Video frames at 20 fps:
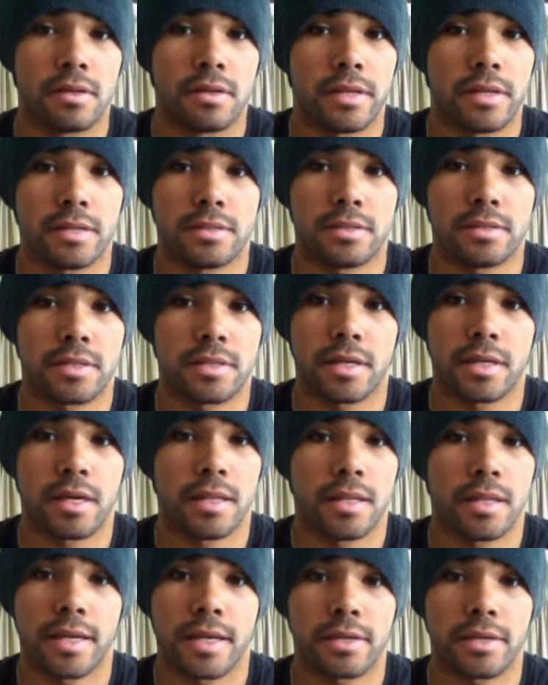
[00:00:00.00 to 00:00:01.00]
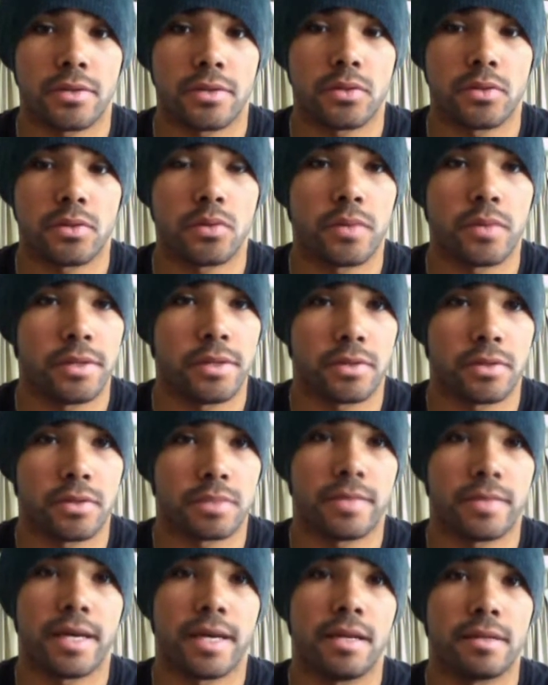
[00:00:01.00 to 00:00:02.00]
like say I like you when you're
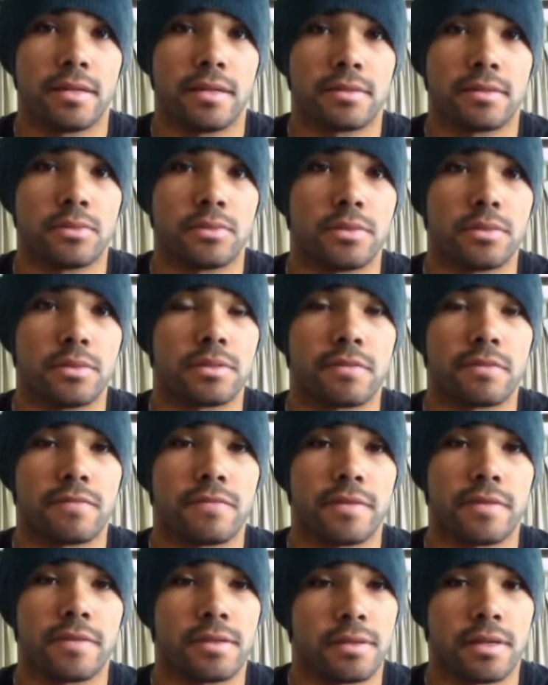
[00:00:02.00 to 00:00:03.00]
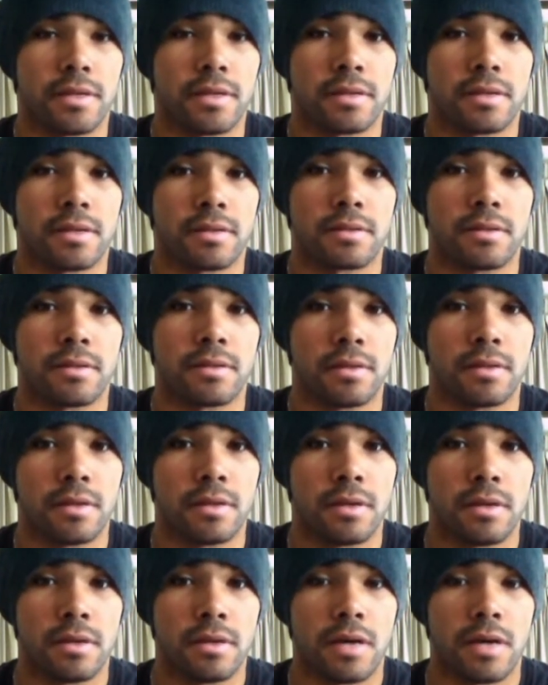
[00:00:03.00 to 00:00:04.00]
smiling, doing something. And
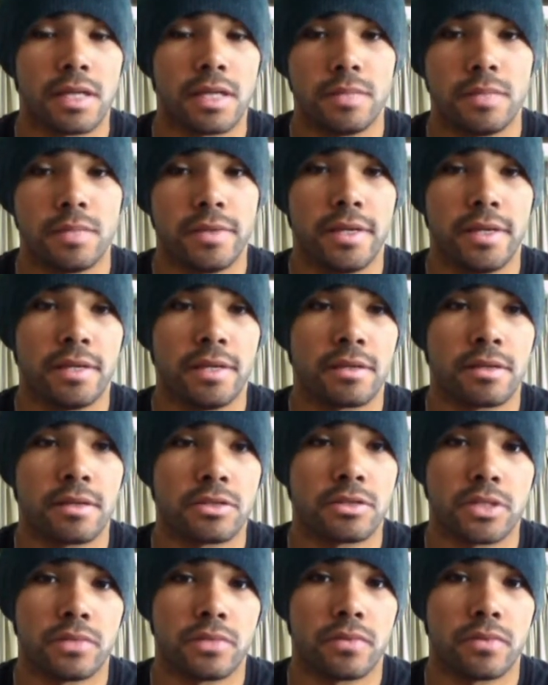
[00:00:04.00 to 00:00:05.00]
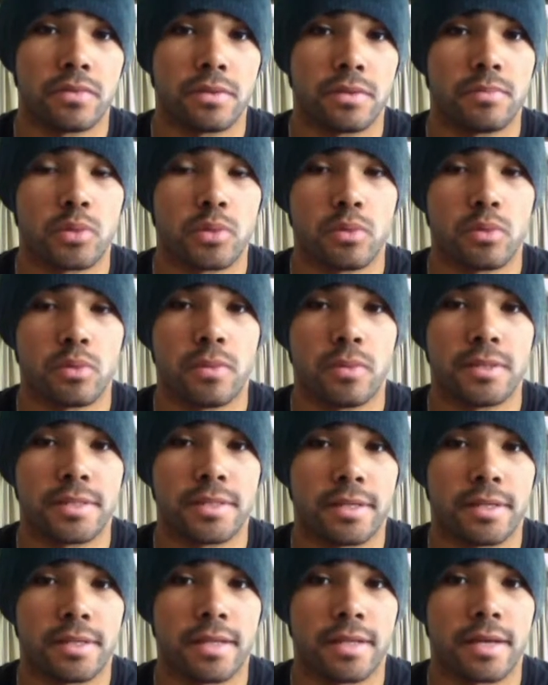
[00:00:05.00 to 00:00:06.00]
at the beginning, she will probably
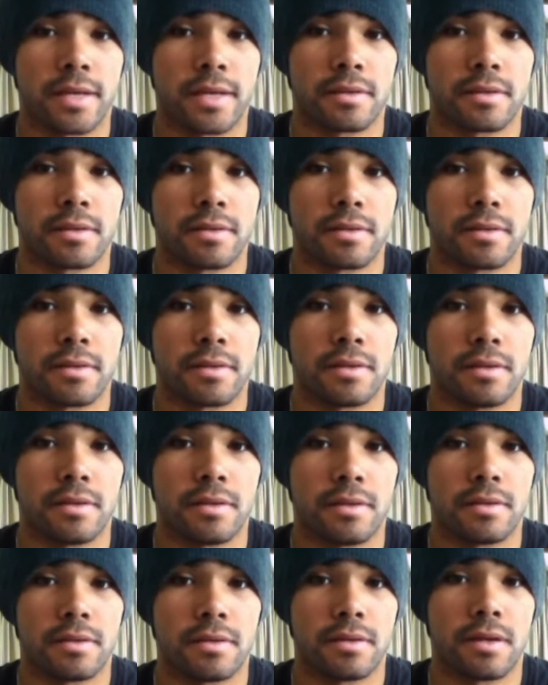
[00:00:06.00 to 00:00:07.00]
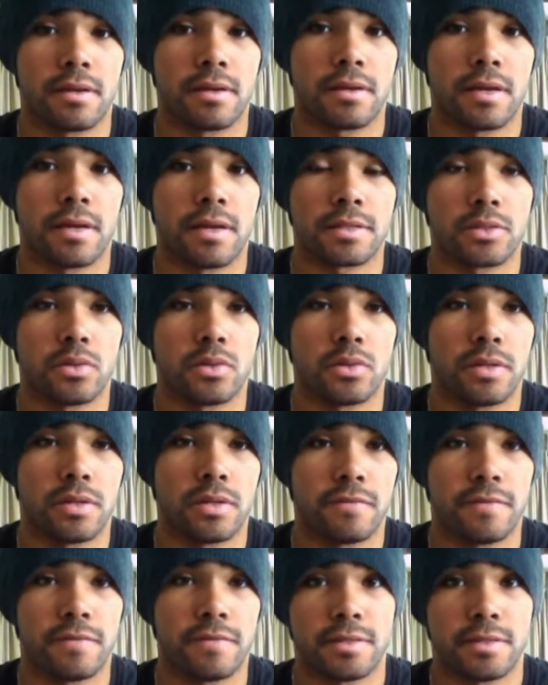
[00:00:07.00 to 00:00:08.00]
say like, ask you
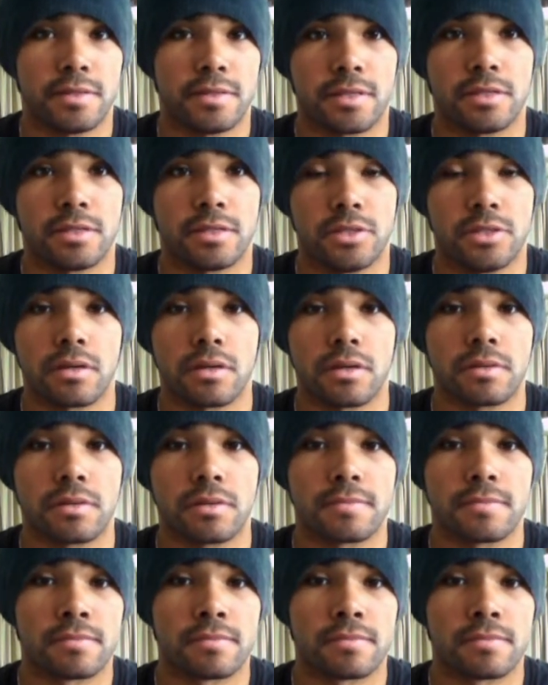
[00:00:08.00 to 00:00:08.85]
if it's a joke,